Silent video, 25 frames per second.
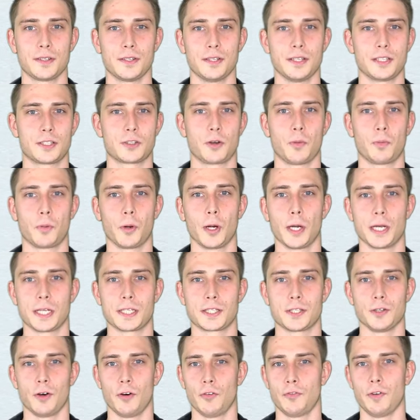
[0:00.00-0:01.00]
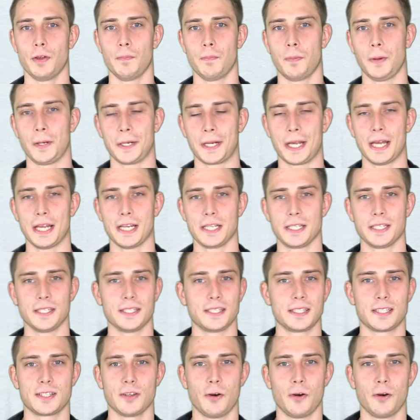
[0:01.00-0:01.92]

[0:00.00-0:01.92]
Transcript: is comprised of implications.